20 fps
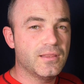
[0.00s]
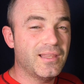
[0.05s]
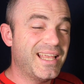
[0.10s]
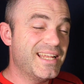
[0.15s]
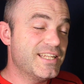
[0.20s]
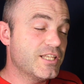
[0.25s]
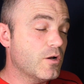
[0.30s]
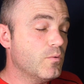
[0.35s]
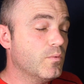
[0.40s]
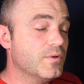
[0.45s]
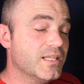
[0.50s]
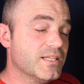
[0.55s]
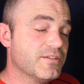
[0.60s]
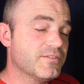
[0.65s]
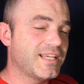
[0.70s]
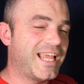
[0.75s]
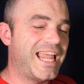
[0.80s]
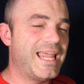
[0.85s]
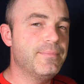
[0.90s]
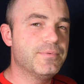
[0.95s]
Now, you don't want the
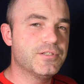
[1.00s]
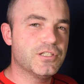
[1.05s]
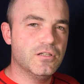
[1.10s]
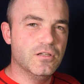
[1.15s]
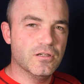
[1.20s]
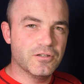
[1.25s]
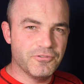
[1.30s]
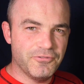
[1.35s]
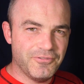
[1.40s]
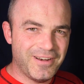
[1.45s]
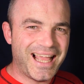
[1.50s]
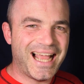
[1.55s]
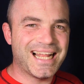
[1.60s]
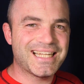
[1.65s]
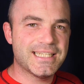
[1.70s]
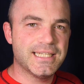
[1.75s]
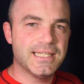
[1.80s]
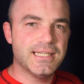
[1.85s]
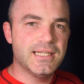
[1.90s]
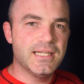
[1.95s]
cape to look
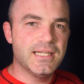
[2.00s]
flat,